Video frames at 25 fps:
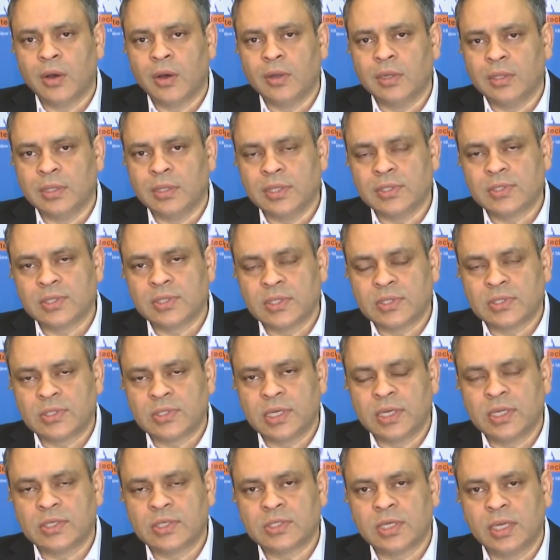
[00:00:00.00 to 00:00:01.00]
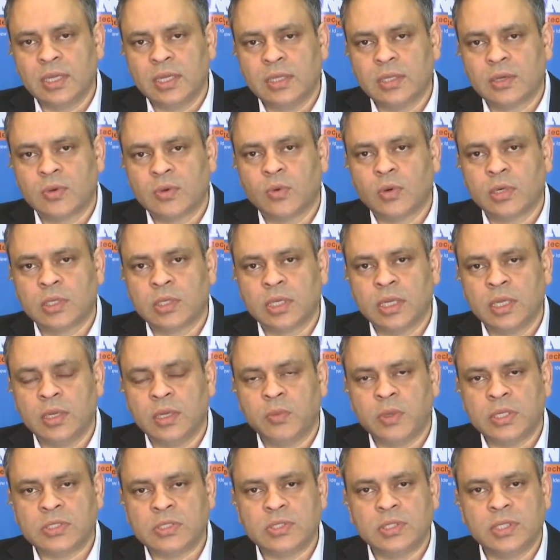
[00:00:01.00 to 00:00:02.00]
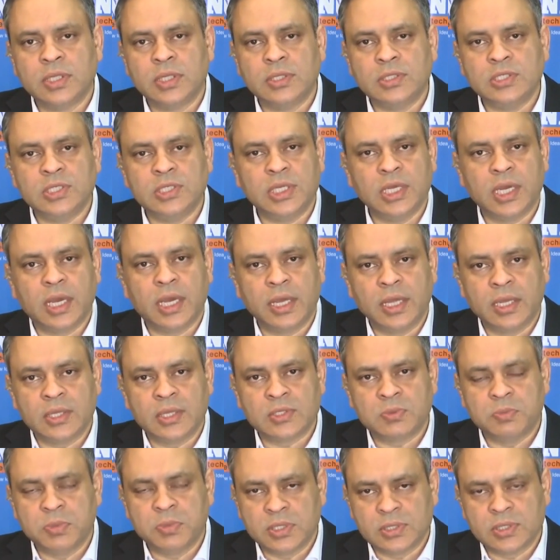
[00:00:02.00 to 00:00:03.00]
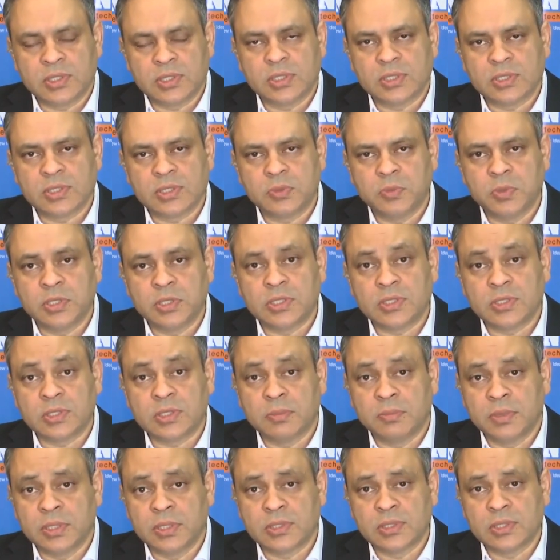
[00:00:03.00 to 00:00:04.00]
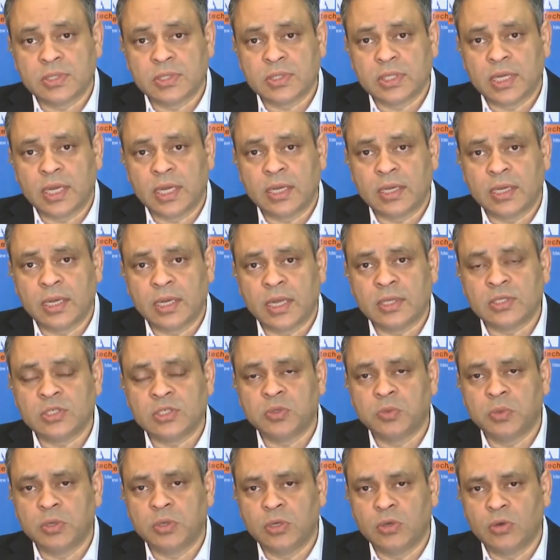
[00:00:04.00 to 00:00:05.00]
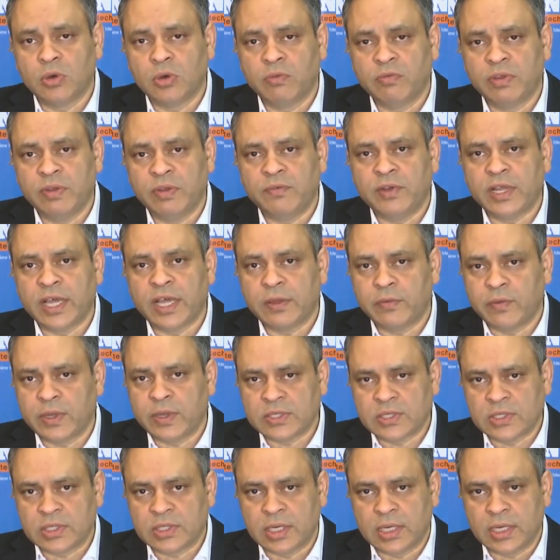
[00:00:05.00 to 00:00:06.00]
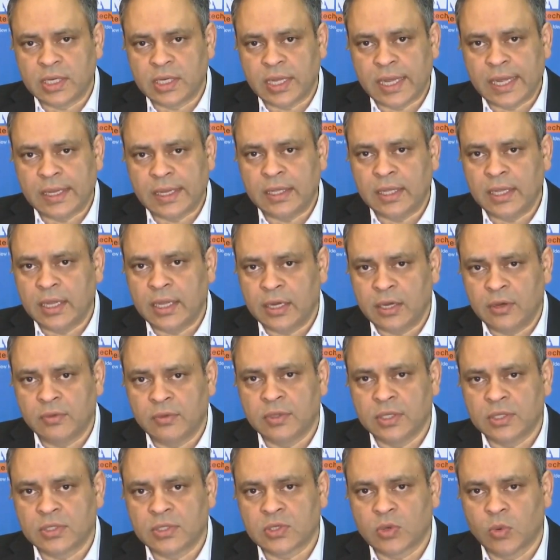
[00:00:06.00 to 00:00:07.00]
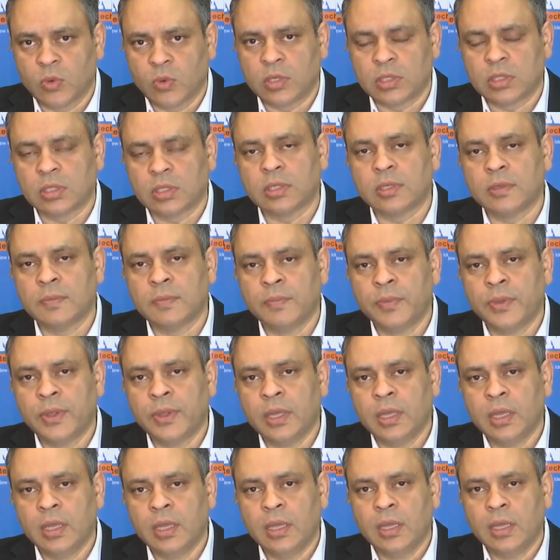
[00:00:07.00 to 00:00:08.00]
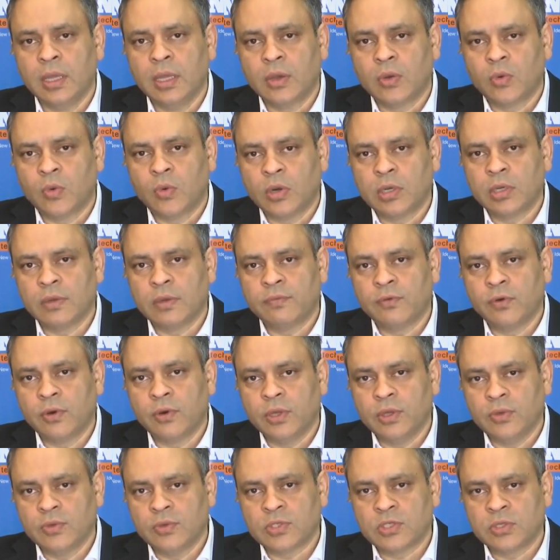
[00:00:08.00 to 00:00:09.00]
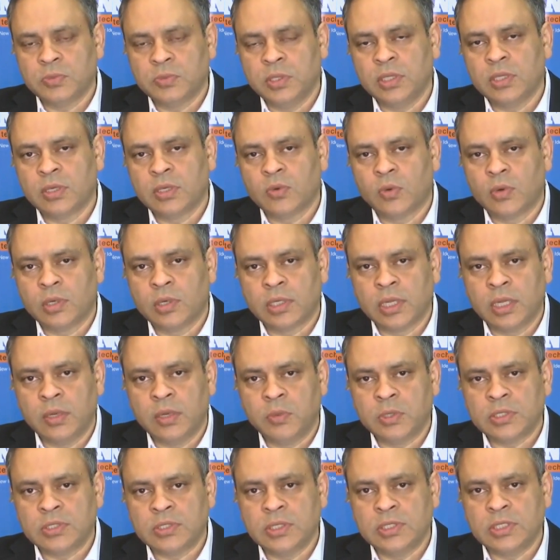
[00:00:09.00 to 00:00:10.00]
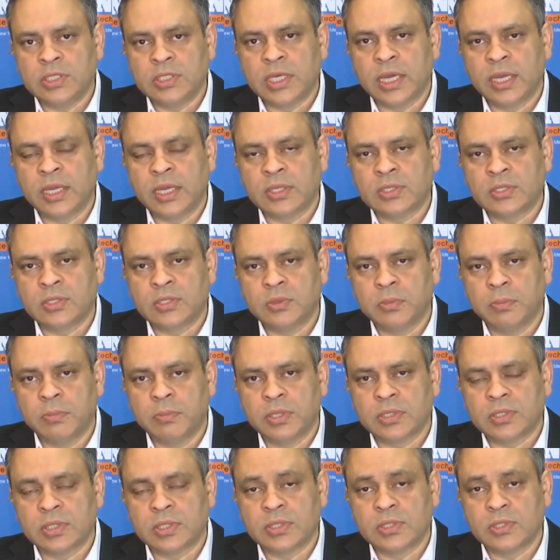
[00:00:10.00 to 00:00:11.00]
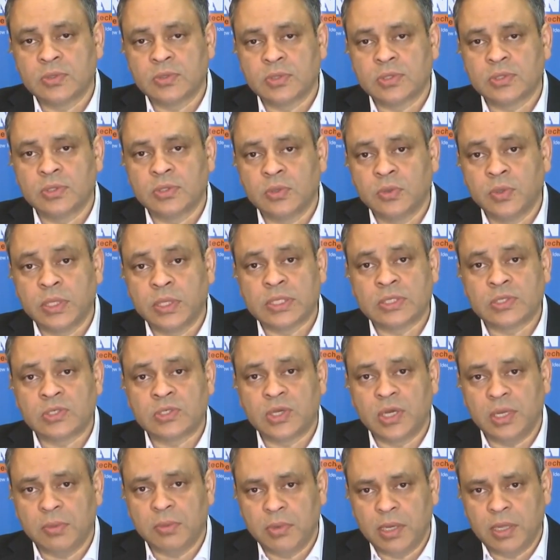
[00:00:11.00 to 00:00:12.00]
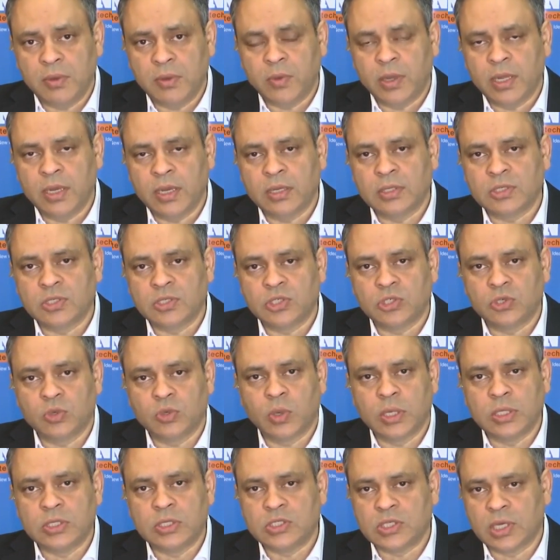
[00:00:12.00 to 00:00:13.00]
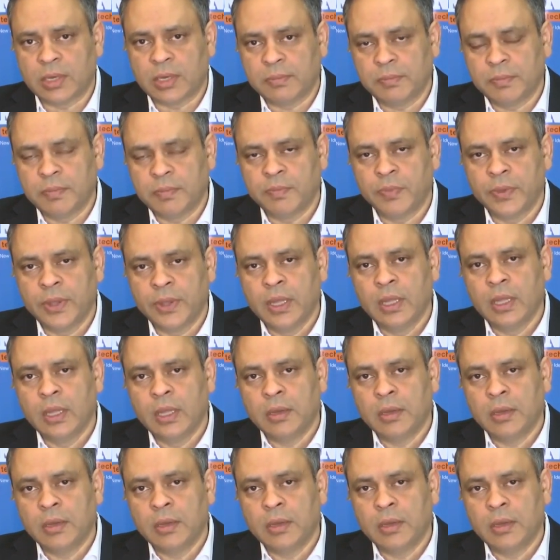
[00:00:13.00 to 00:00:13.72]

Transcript: Now, this is traditionally the quarter in which the G I S business, which is the business that, as you would know, we've divested at the end of this quarter. Quarter four used to be the quarter in which the G I S business used to do extremely well and show a jump.